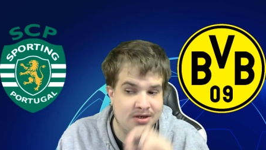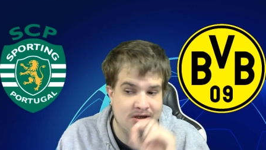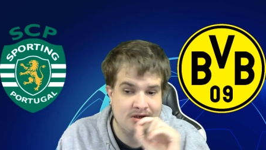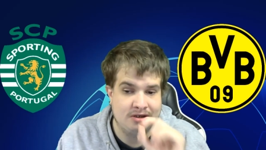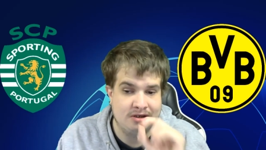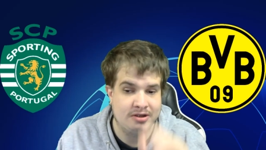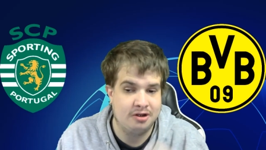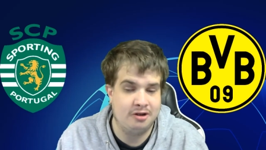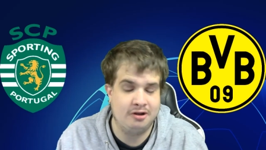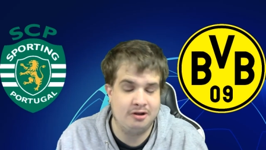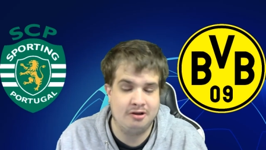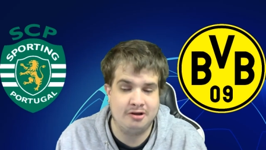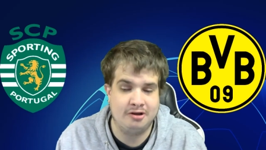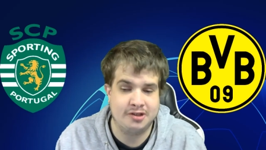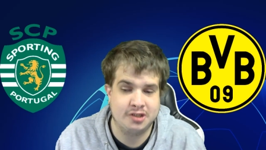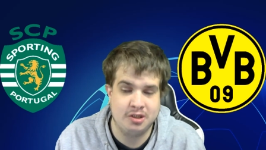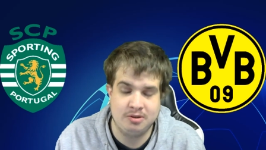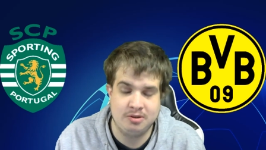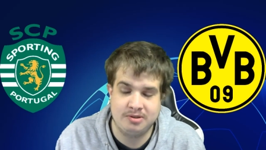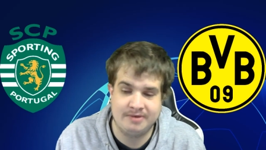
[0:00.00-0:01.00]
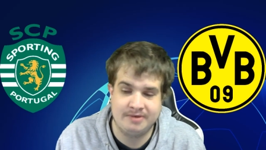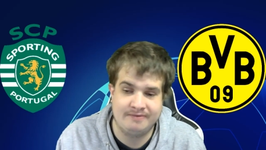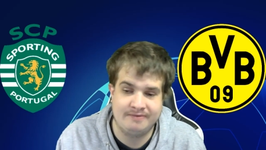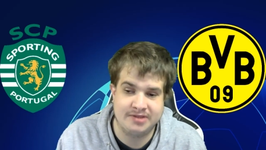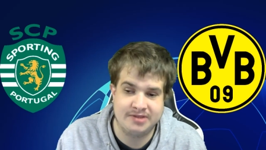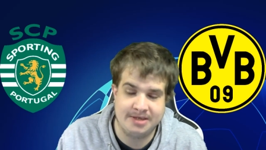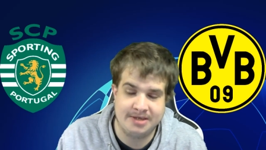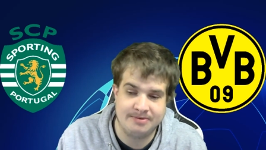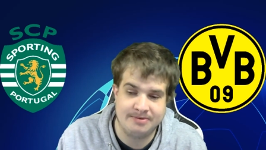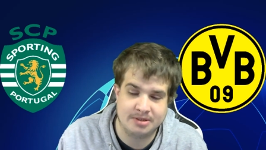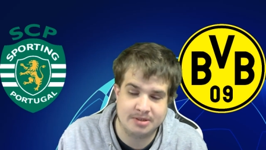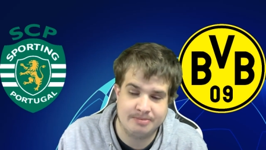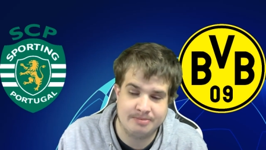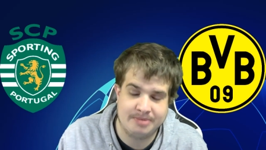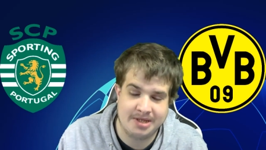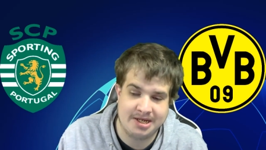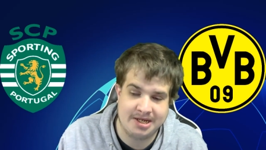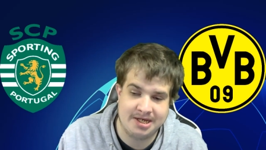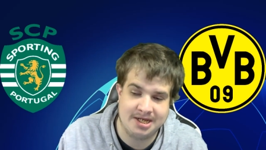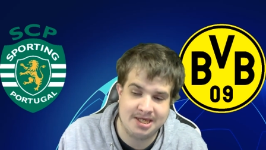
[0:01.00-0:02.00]
looked like two different teams
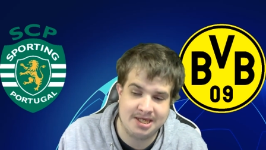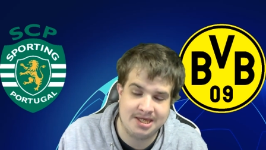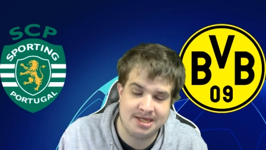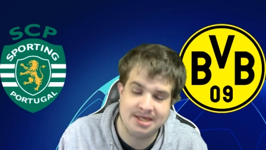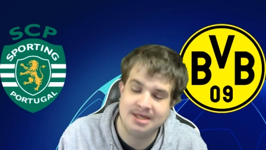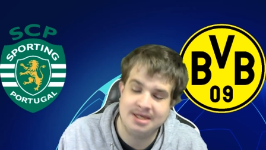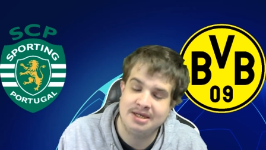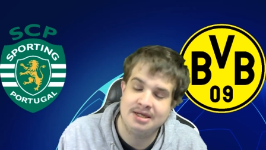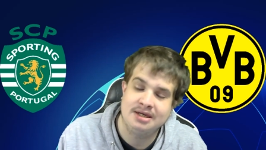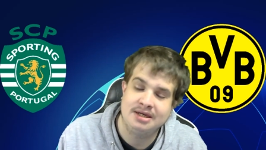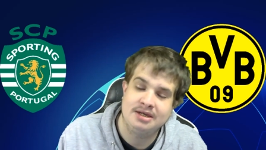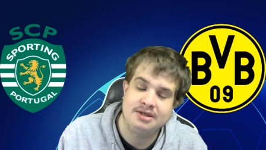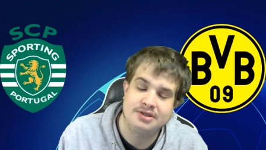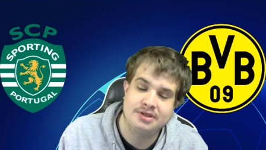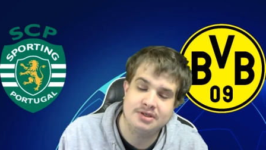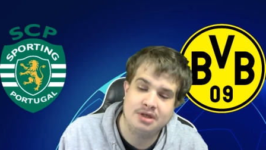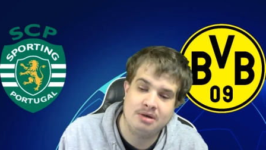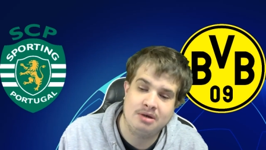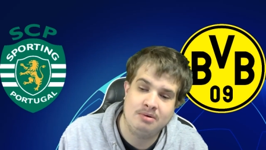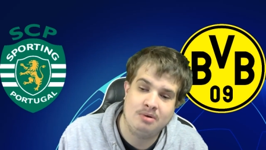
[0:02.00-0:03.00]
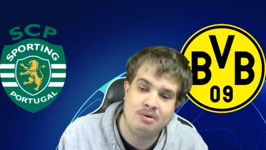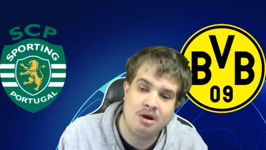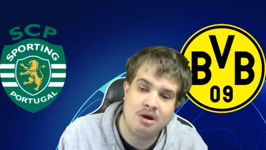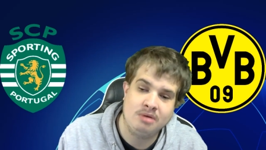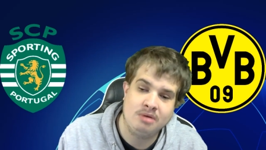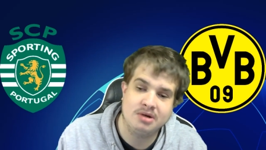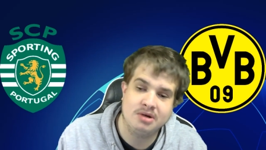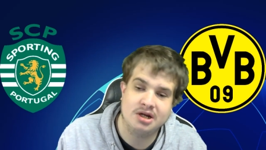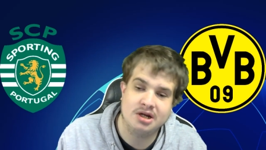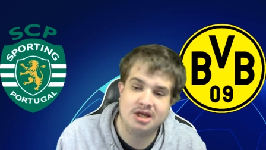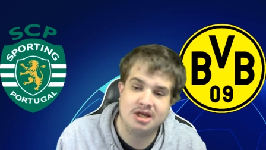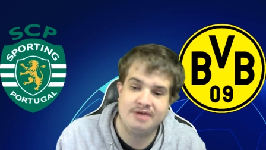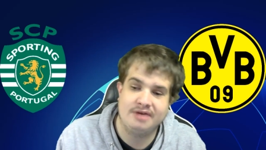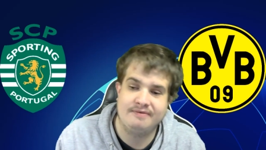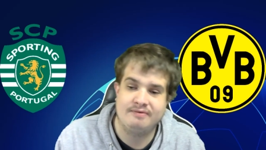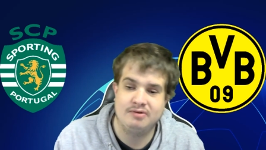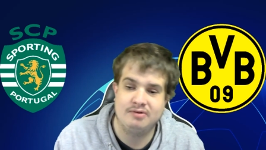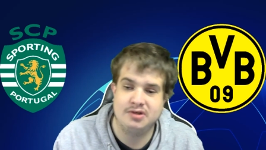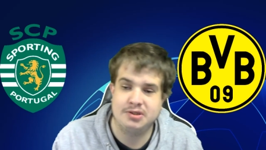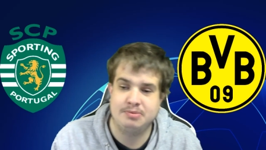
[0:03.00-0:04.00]
completely. So I'm going to go
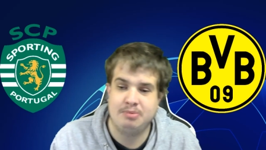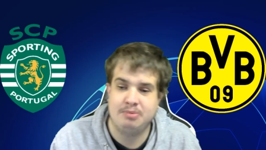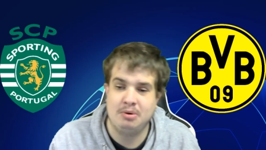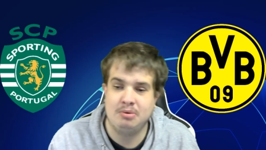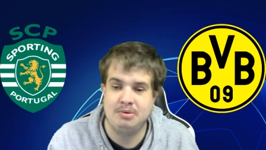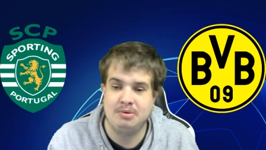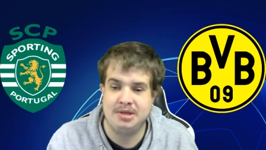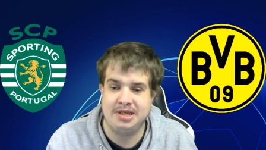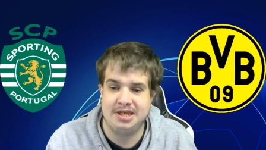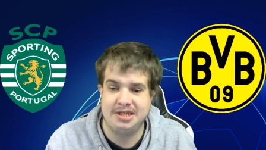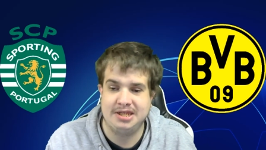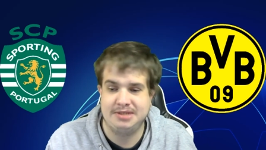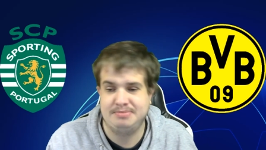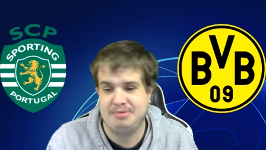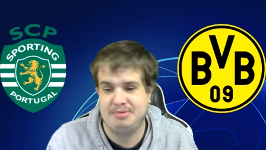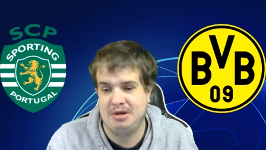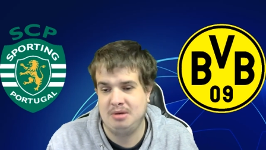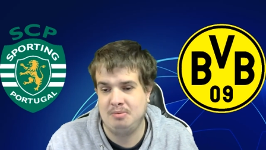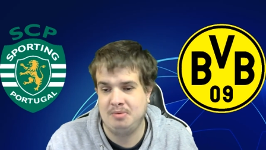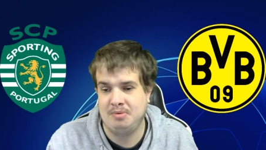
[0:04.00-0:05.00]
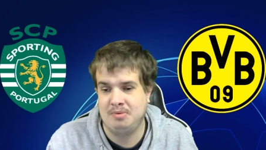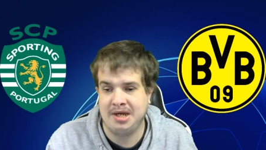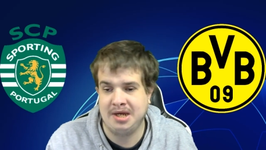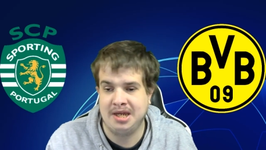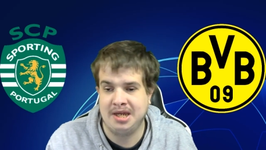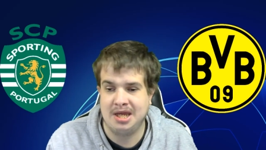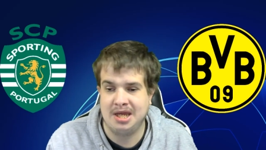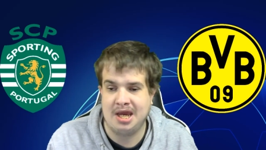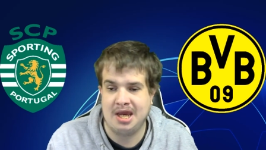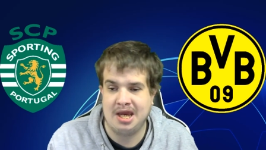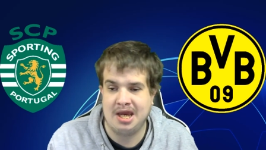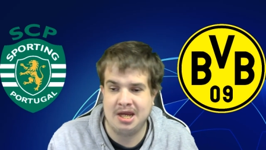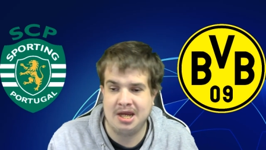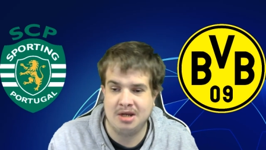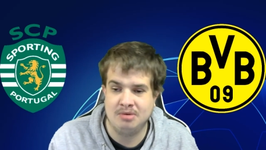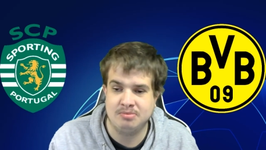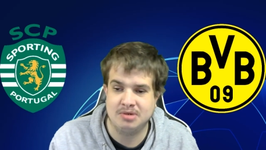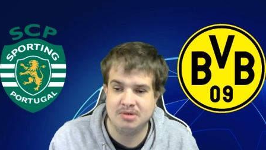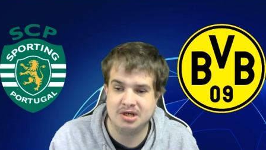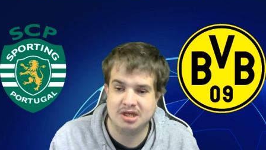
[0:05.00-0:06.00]
for a Sporting Lisbon win and I'm
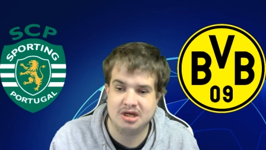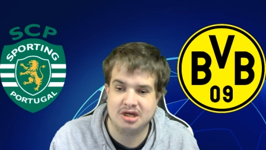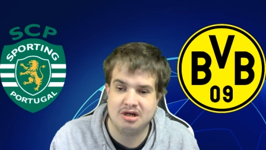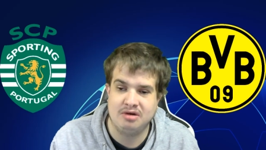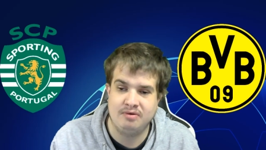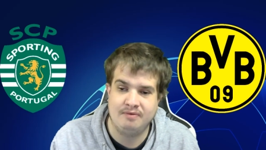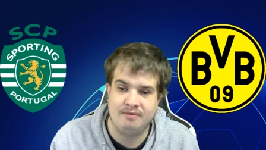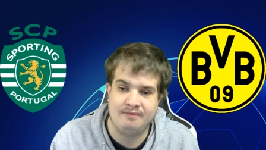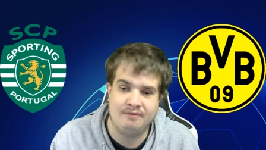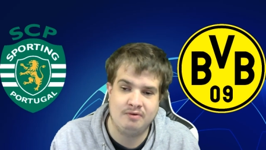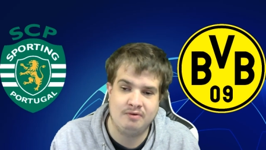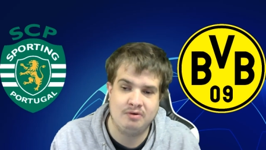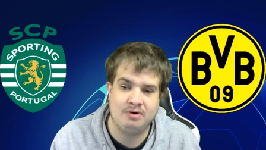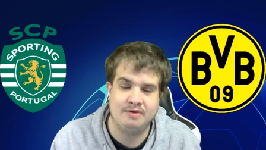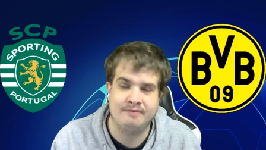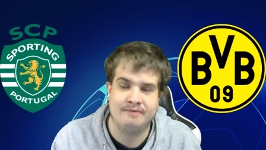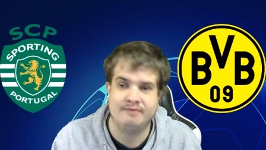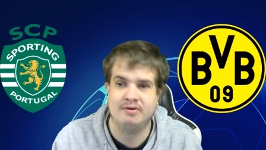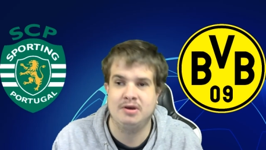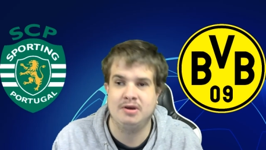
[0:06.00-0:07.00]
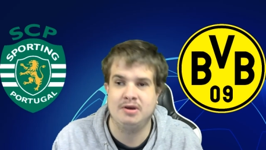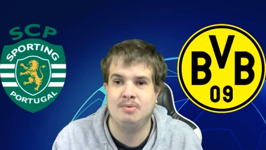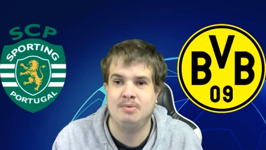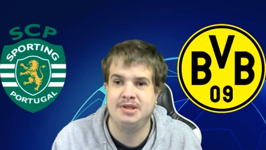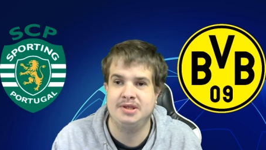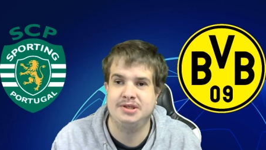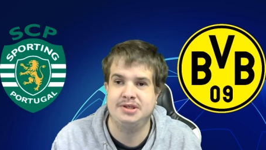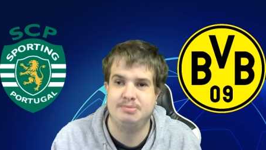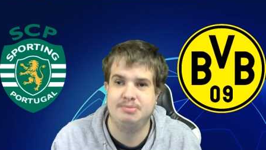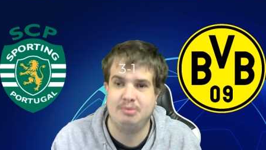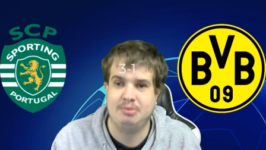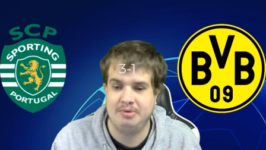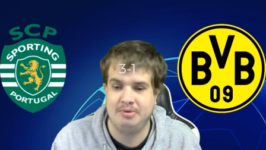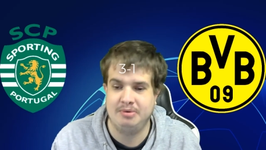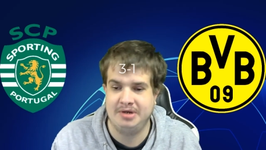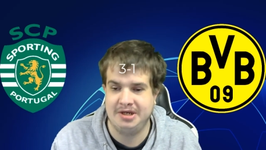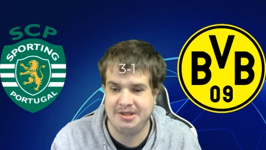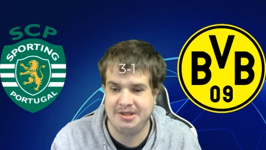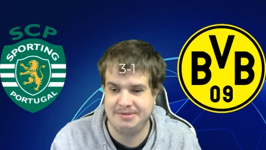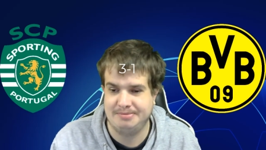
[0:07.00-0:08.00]
going to go for a 3-1 Sporting
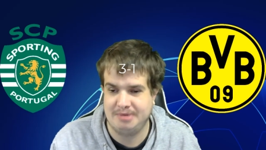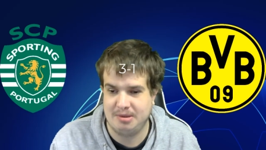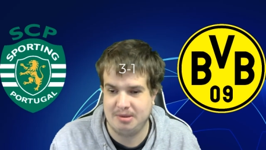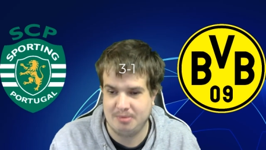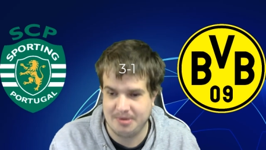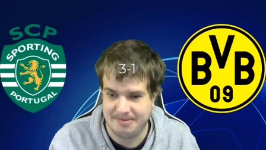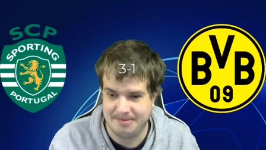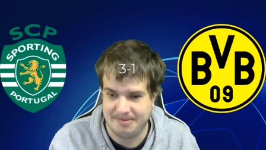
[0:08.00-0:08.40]
Lisbon win.